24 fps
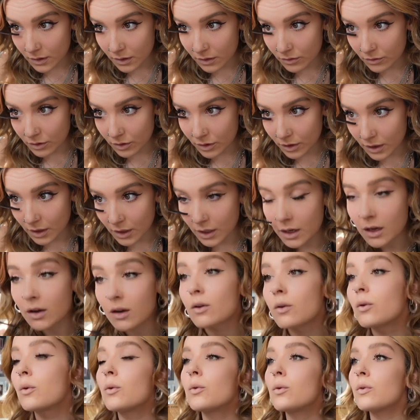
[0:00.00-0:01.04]
If you can
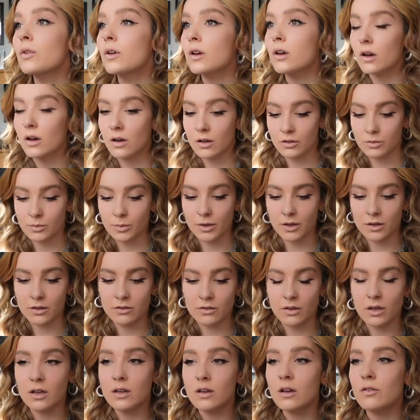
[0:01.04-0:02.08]
hear all the cars
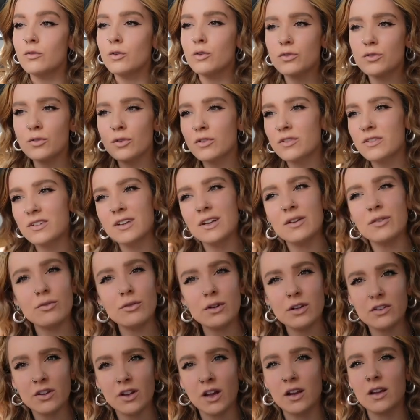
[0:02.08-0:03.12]
passing. I've also got
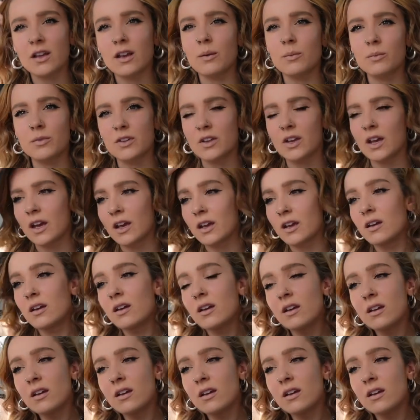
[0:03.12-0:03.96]
delivery turning up today